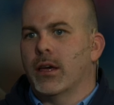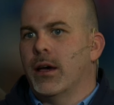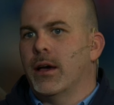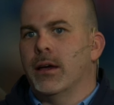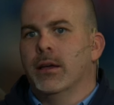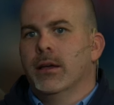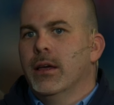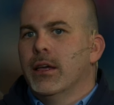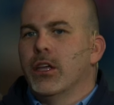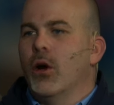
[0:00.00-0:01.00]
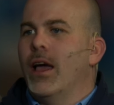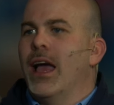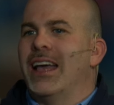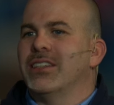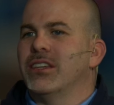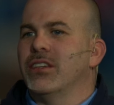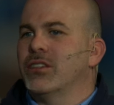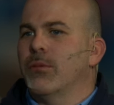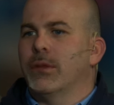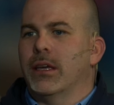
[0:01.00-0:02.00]
uh, you know, I, I see
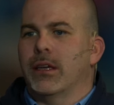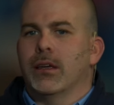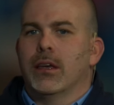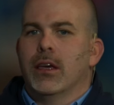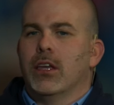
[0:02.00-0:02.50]
something.